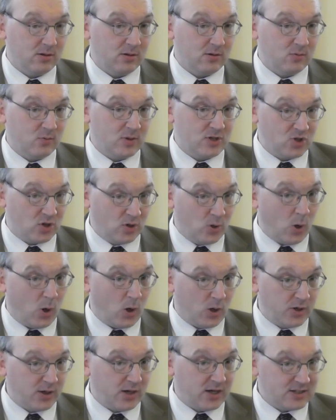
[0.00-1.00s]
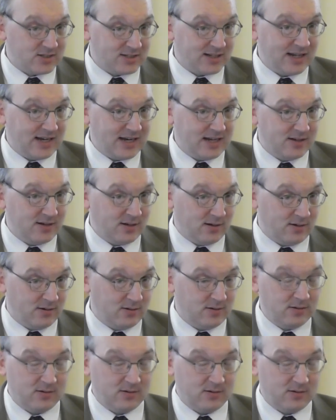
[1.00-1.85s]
which God has laid down.